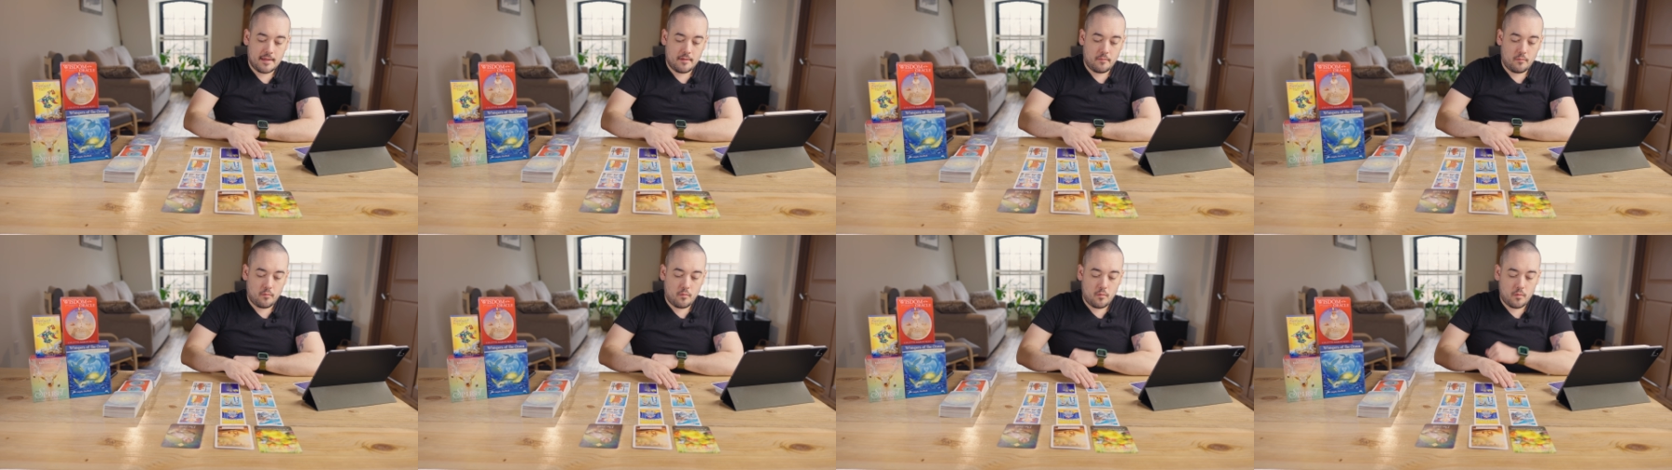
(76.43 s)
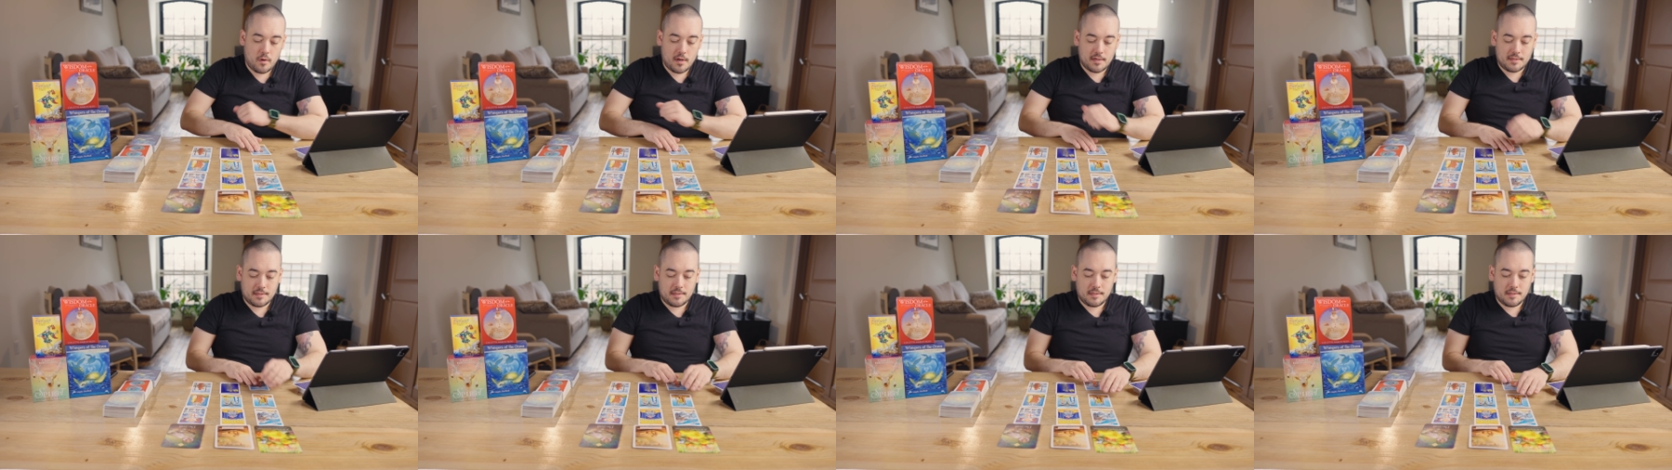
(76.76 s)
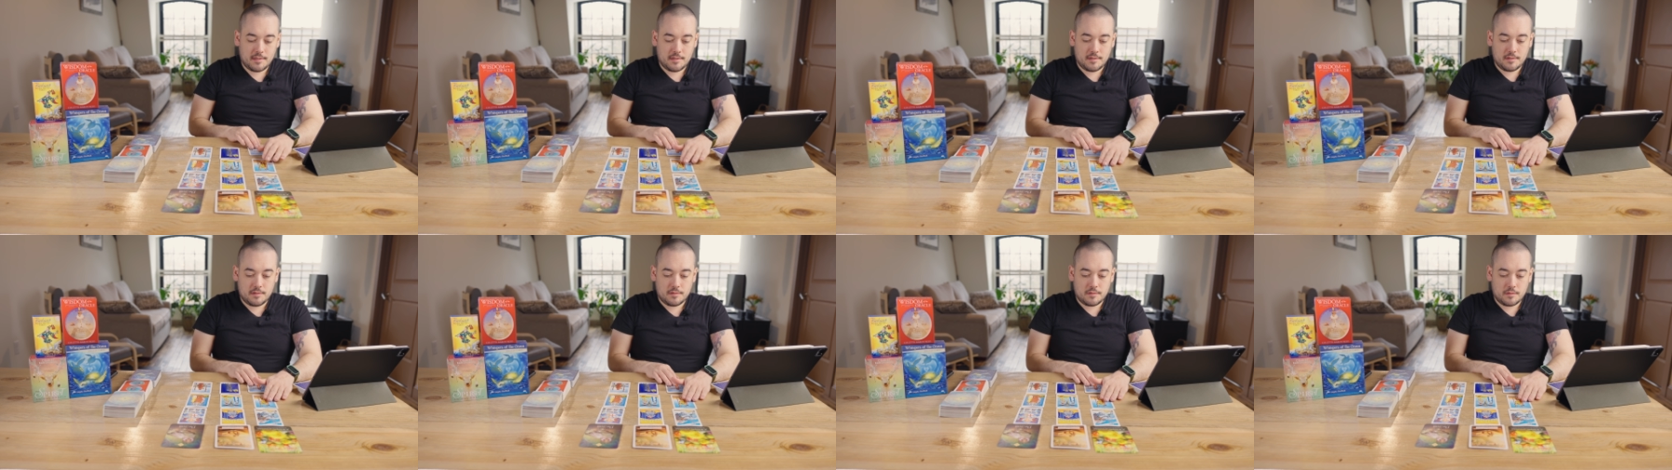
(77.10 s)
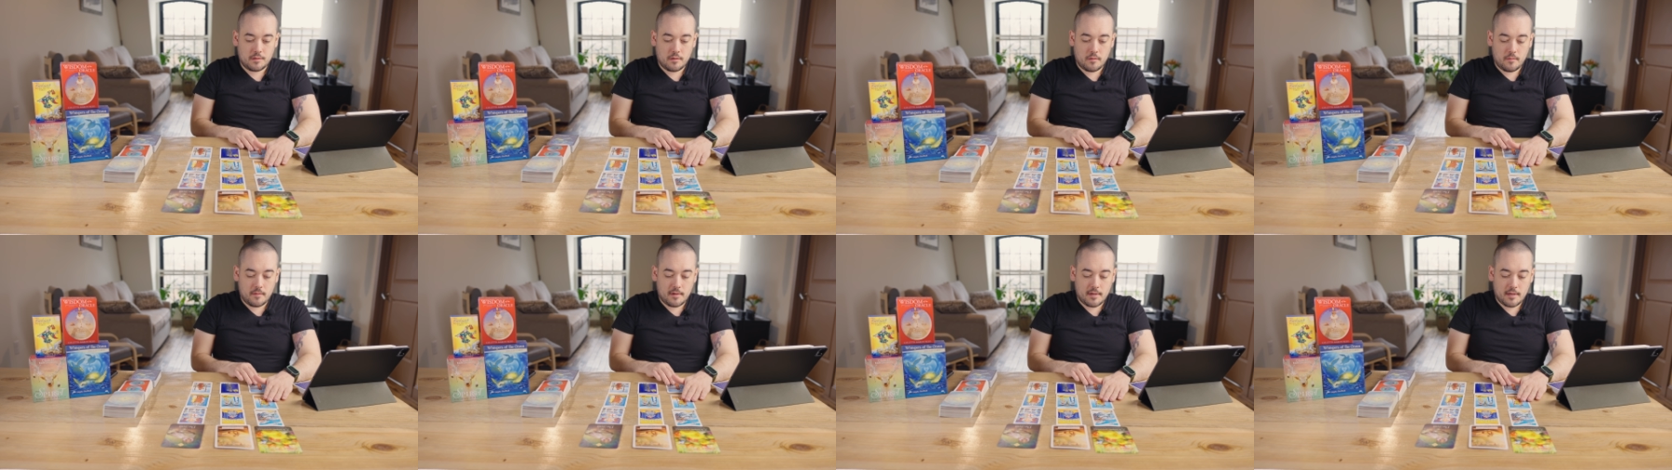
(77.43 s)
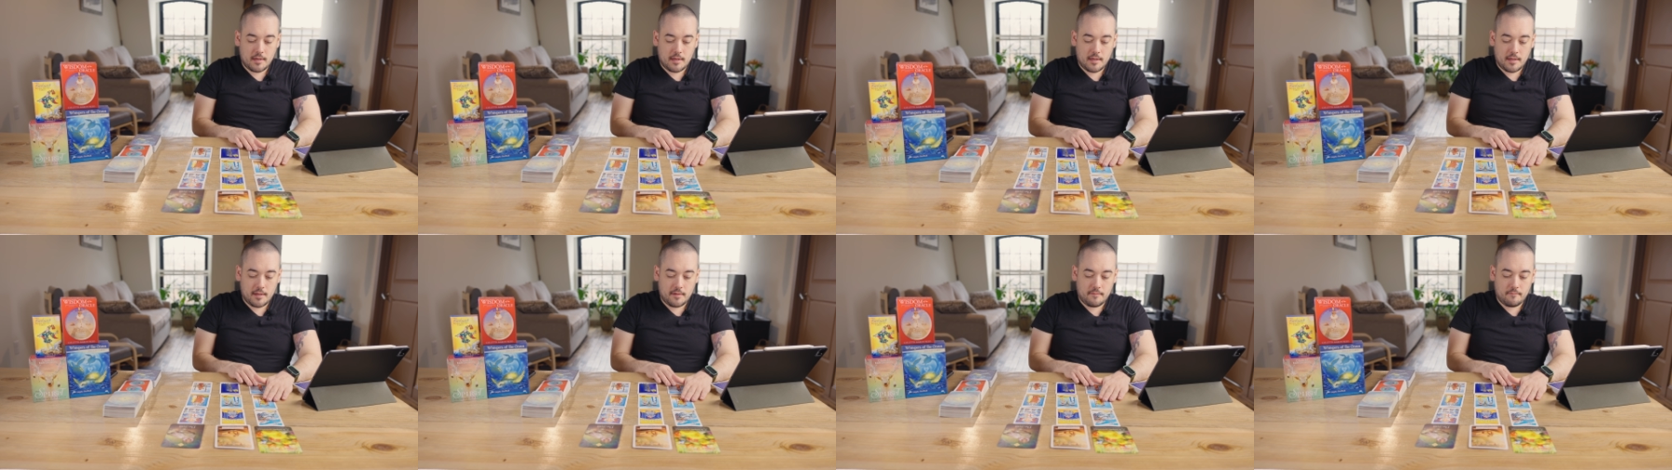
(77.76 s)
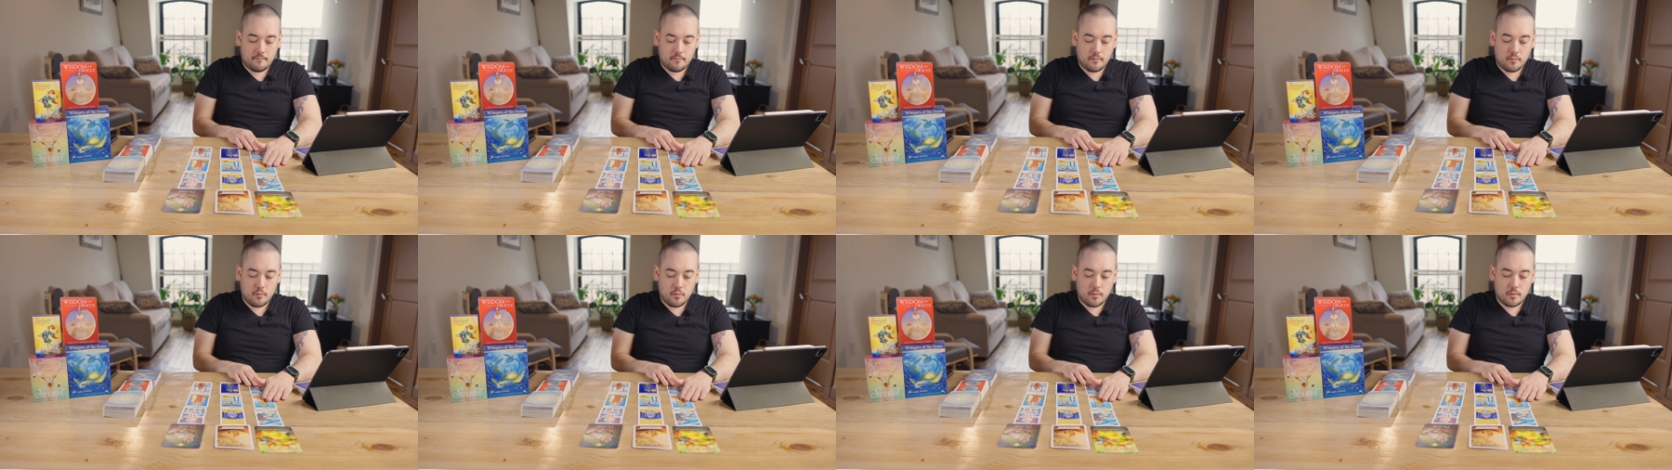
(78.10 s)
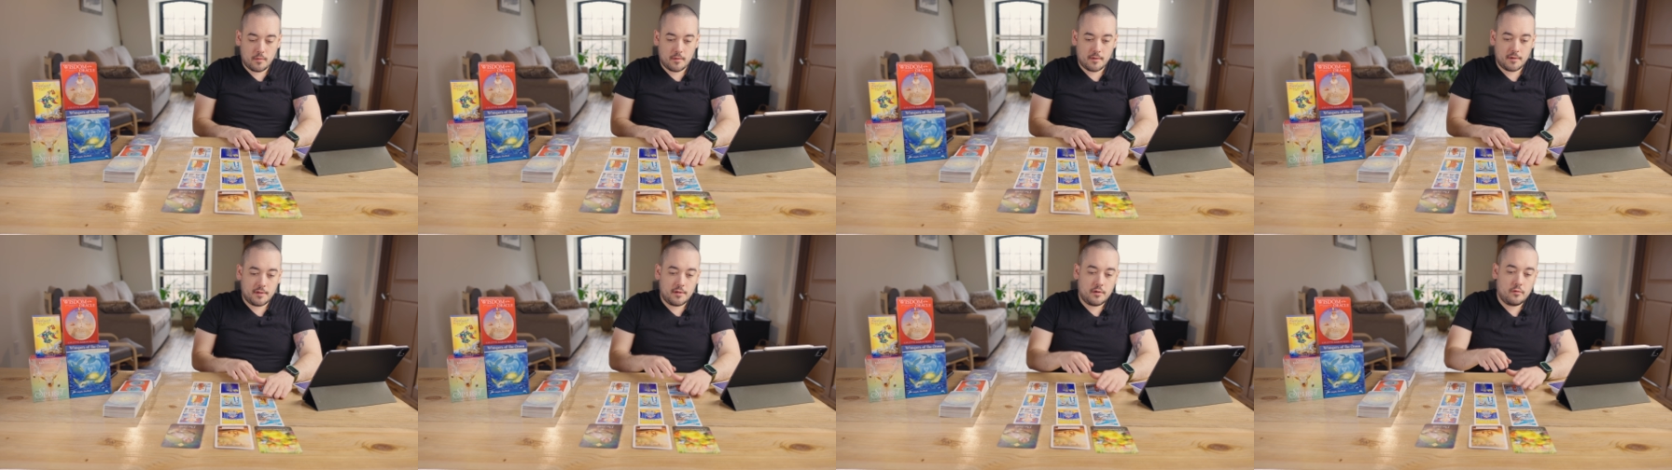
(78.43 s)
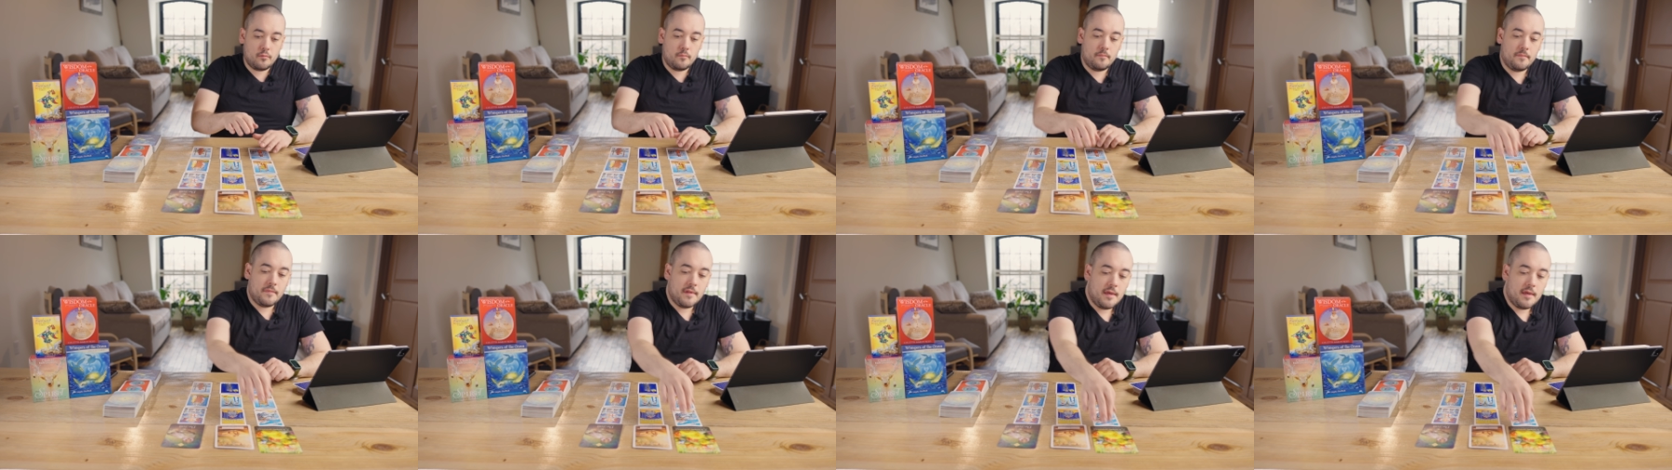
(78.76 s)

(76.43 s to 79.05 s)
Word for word: what is going on for you.